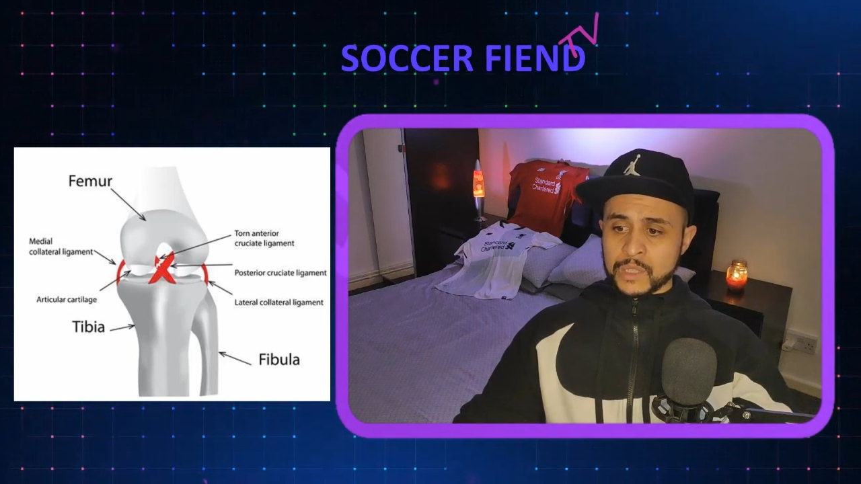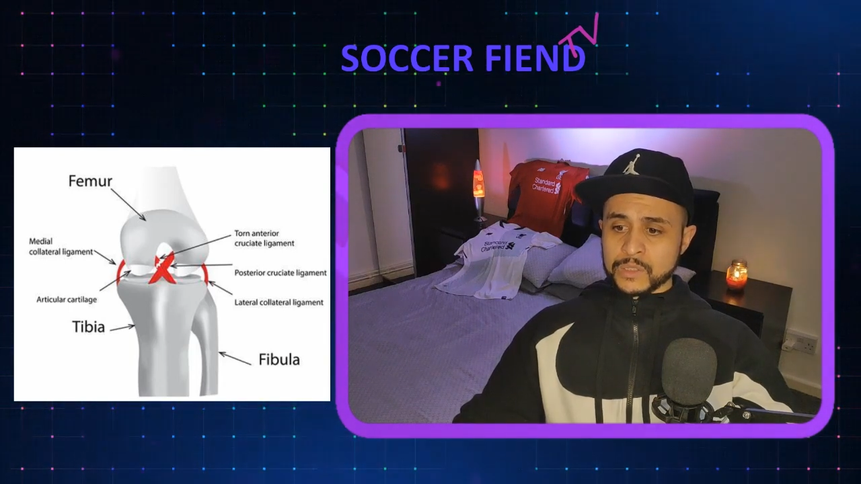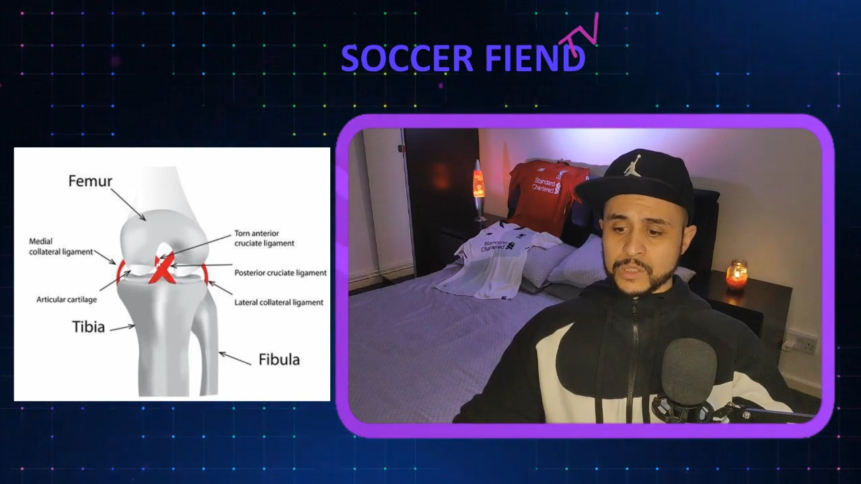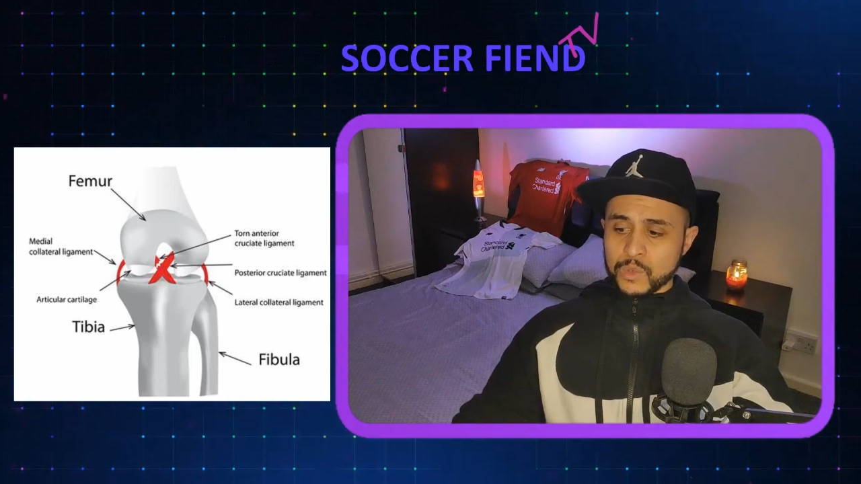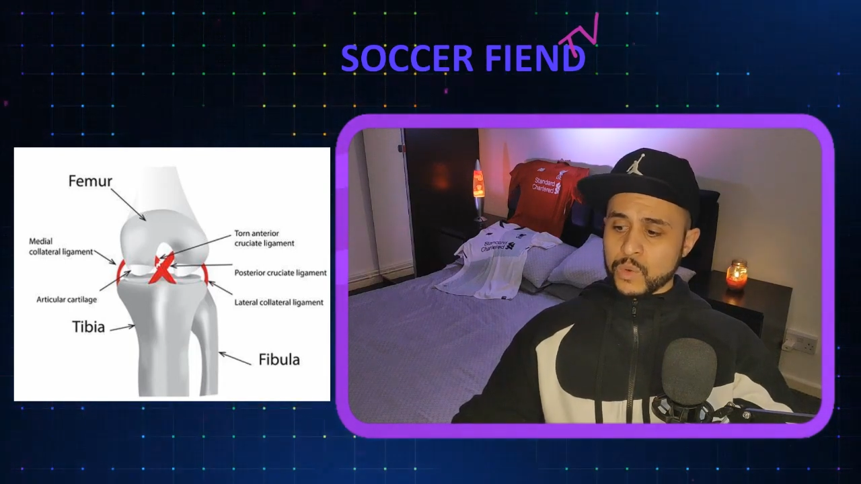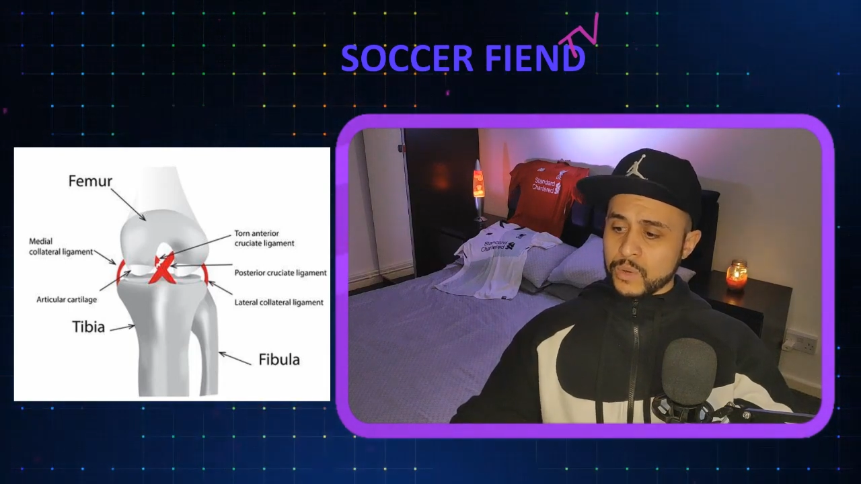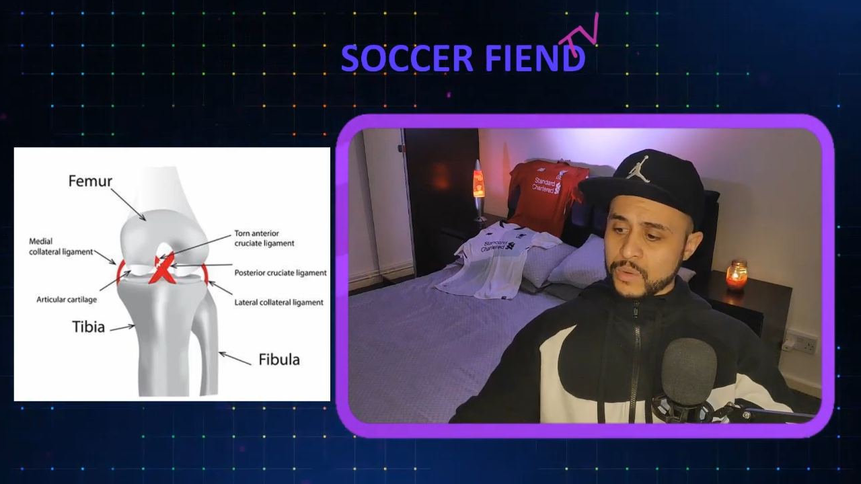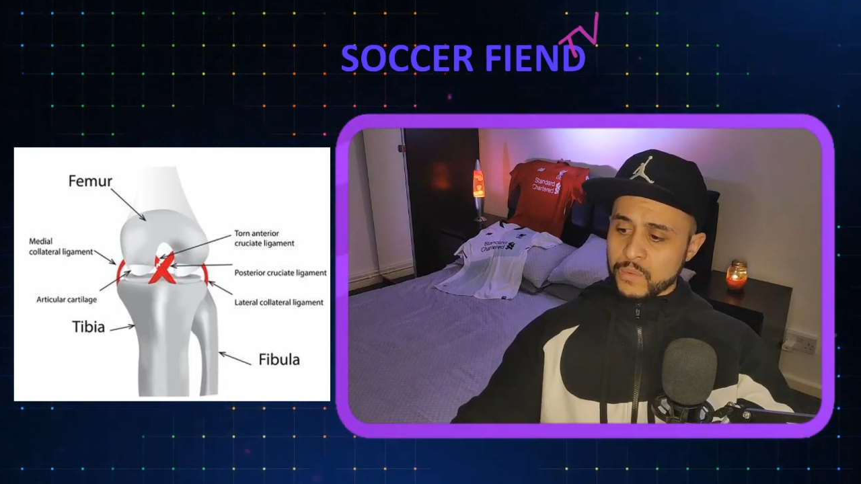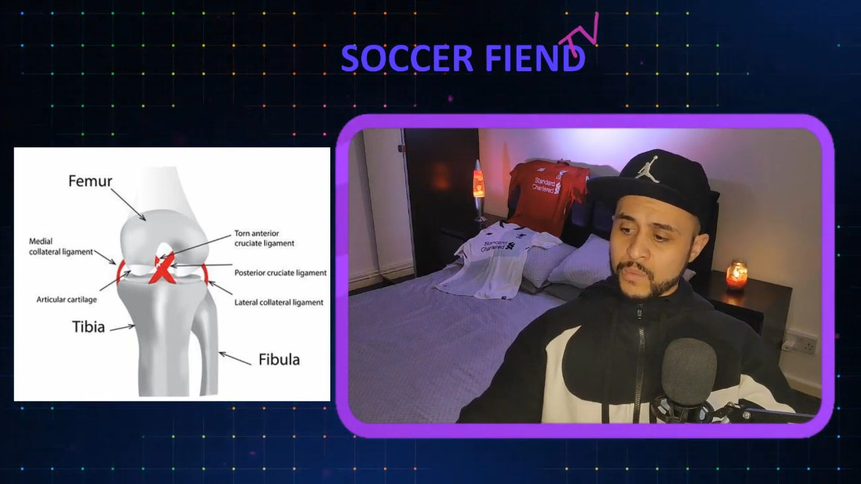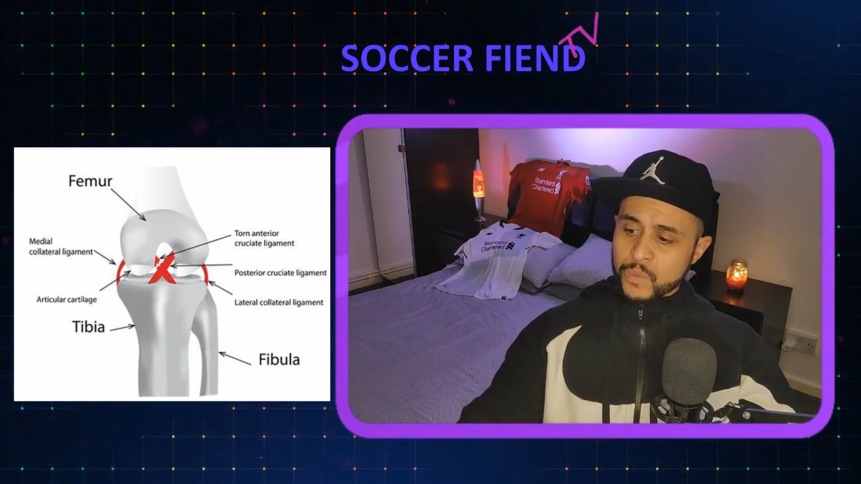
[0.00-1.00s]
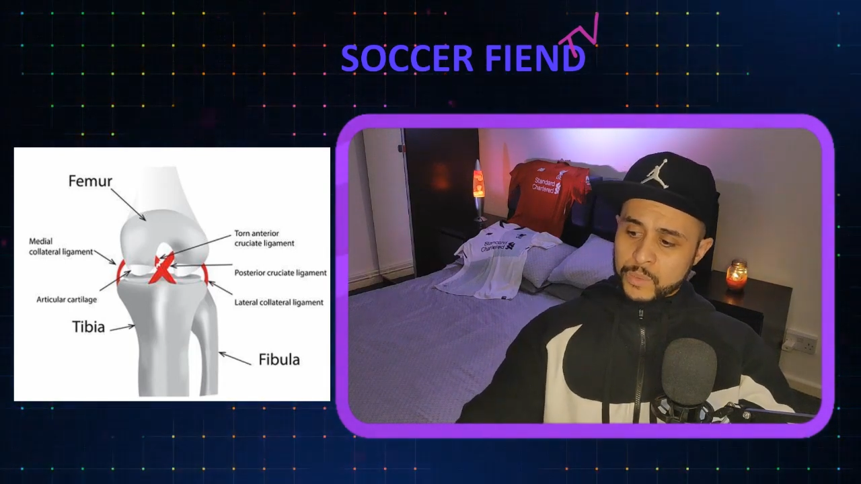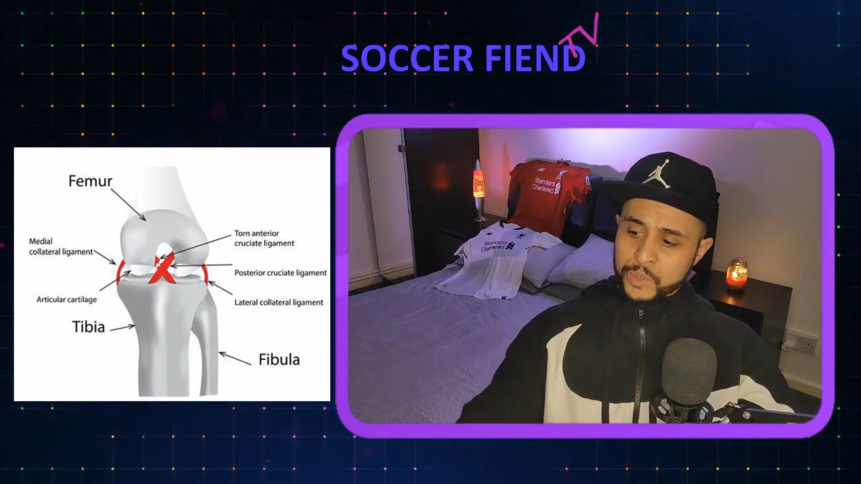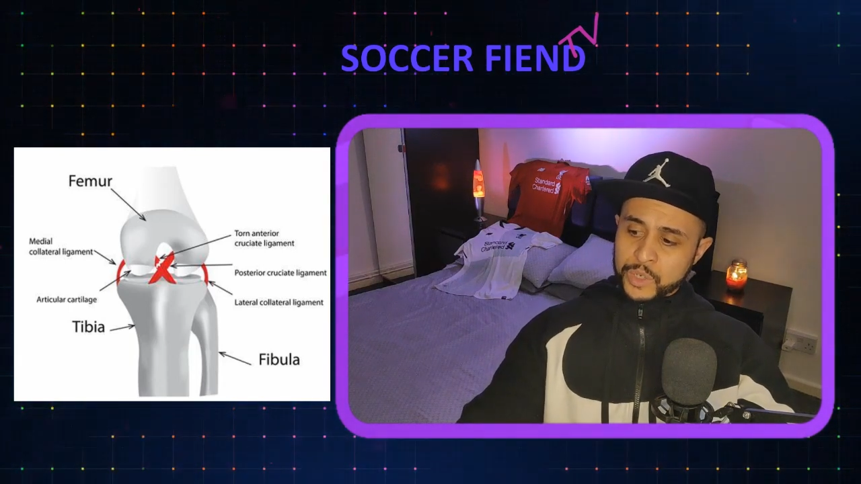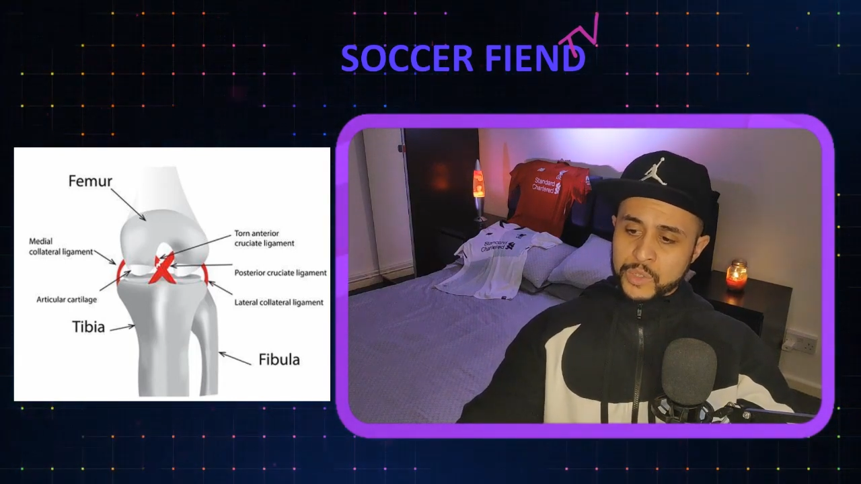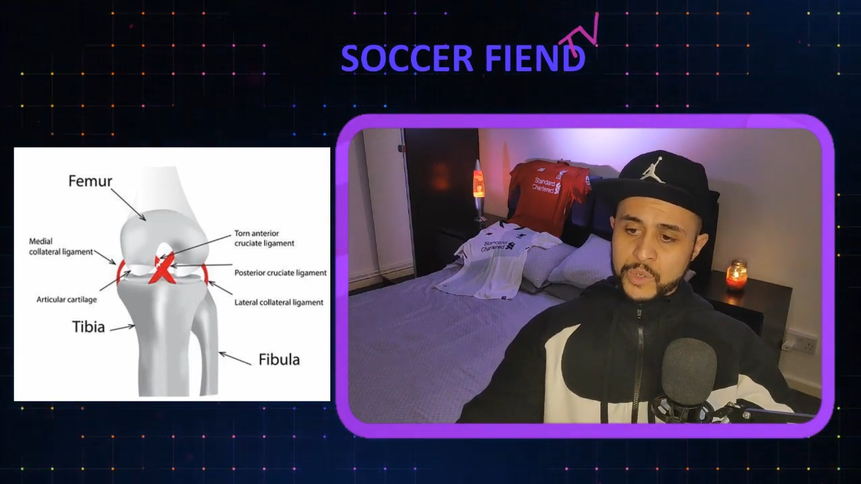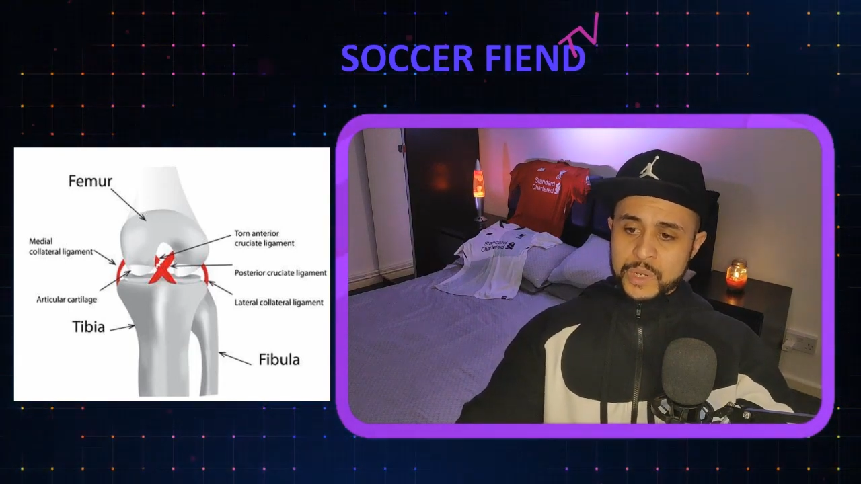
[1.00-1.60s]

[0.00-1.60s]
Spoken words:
So what I'm going to do